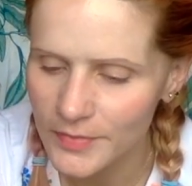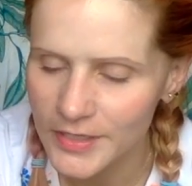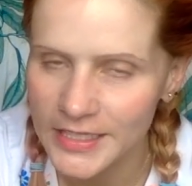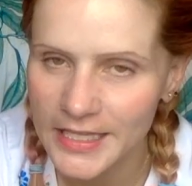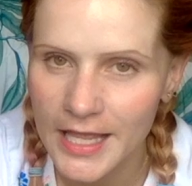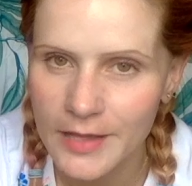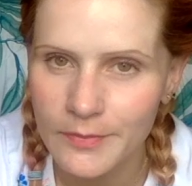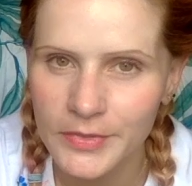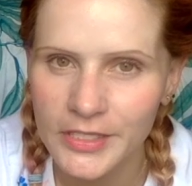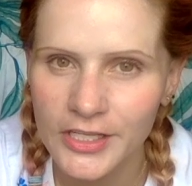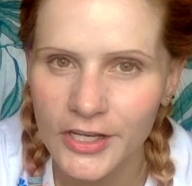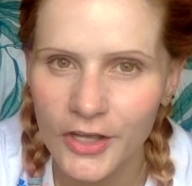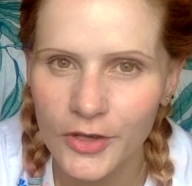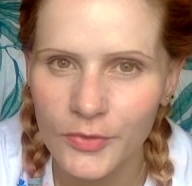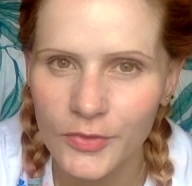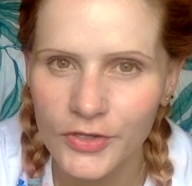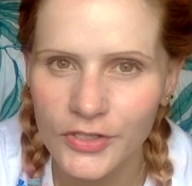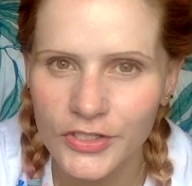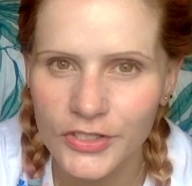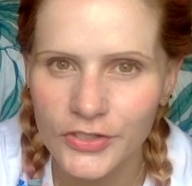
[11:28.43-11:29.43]
Let me know
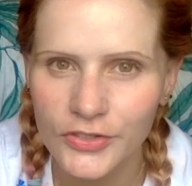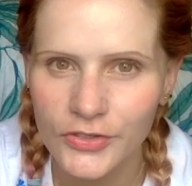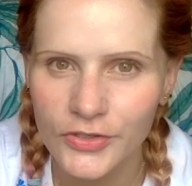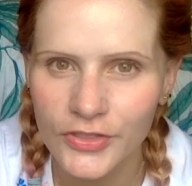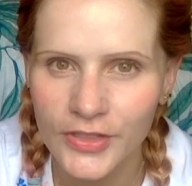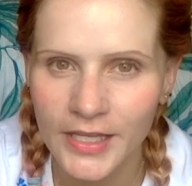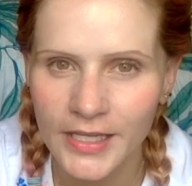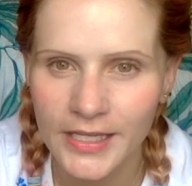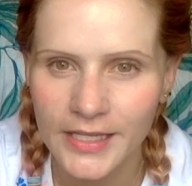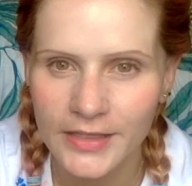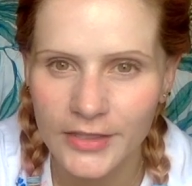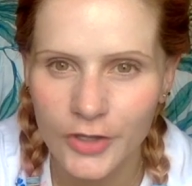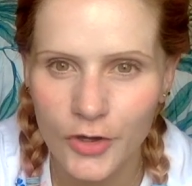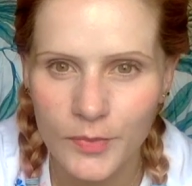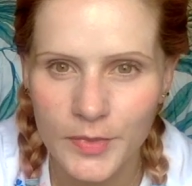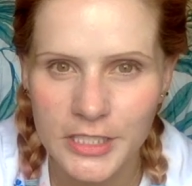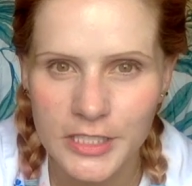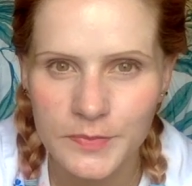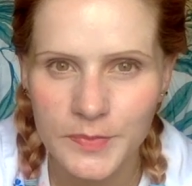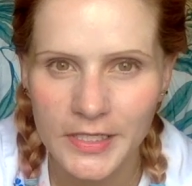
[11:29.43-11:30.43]
what you think in the
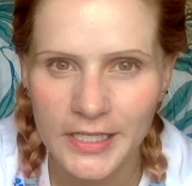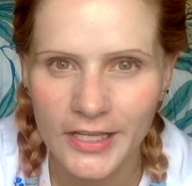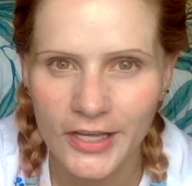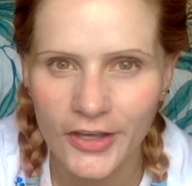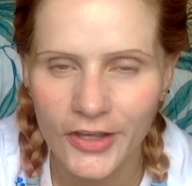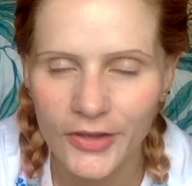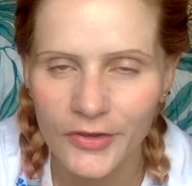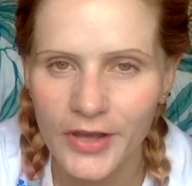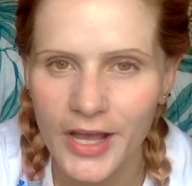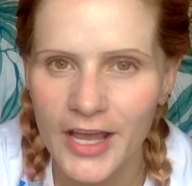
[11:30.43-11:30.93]
comments below.